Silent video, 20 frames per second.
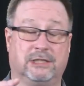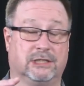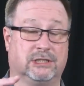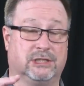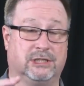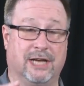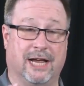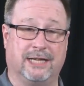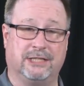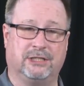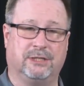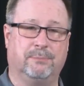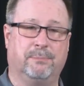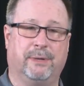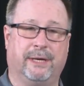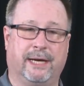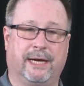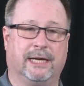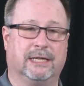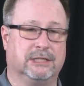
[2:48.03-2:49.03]
It's nice and
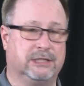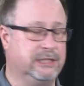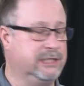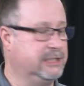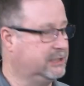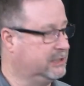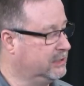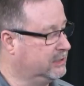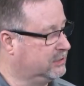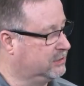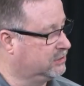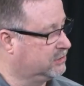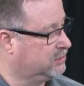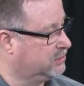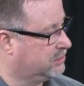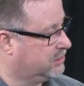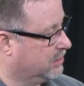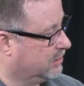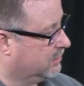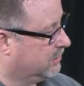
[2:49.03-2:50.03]
big. It's easy
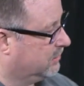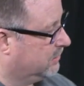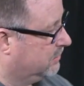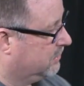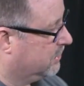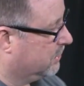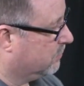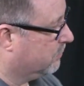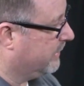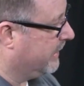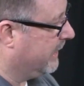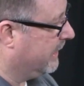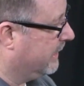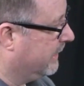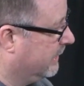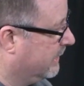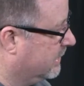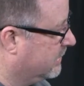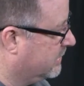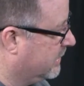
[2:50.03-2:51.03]
to read
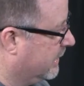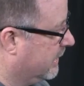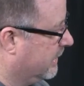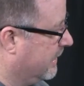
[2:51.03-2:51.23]
and easy to